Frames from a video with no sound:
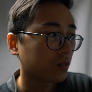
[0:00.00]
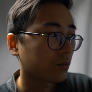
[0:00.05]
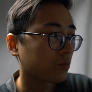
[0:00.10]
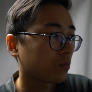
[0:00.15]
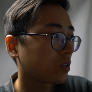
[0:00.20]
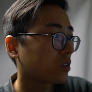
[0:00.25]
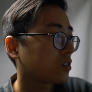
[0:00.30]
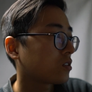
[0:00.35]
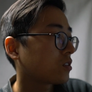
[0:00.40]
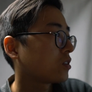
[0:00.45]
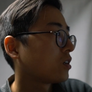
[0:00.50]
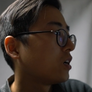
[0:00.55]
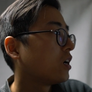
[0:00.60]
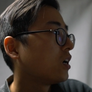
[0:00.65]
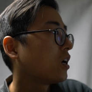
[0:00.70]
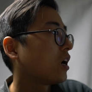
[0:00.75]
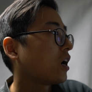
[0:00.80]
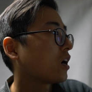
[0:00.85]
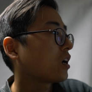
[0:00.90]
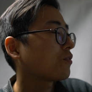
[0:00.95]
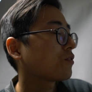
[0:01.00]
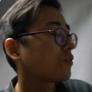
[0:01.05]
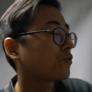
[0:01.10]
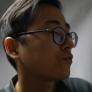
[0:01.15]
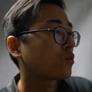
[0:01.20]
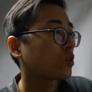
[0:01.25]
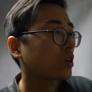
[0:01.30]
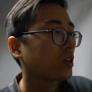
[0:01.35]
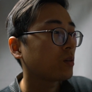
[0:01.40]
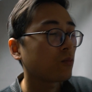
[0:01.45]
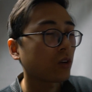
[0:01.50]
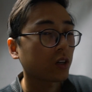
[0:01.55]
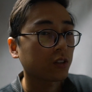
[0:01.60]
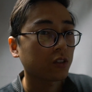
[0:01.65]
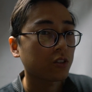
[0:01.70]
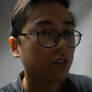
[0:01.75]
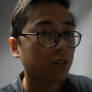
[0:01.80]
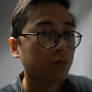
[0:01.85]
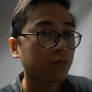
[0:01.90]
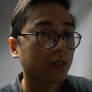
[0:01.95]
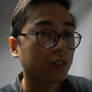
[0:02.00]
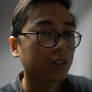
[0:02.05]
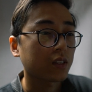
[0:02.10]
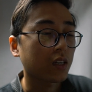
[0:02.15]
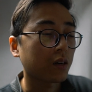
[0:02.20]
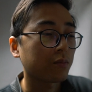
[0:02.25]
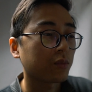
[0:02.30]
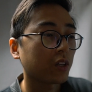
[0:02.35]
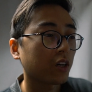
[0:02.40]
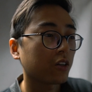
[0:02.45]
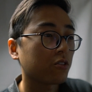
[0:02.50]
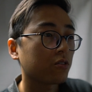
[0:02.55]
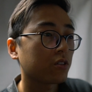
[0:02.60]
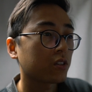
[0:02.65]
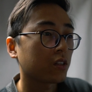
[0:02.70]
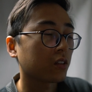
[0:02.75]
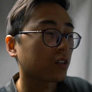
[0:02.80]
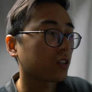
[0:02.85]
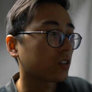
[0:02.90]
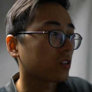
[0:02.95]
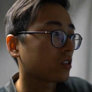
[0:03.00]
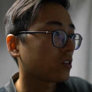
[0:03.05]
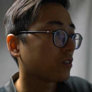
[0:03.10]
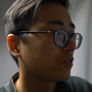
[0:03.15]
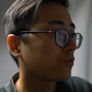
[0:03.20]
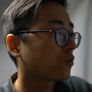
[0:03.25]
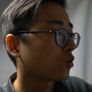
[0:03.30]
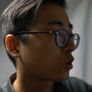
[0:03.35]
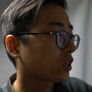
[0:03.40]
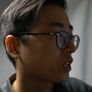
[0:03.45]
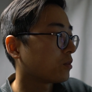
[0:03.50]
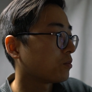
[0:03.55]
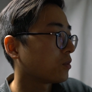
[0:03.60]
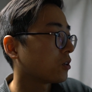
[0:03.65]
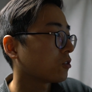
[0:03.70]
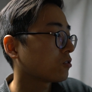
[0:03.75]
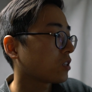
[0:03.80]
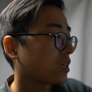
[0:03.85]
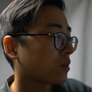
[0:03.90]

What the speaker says: Because I have the 4K monitor, but I'm not using it in 4K mode.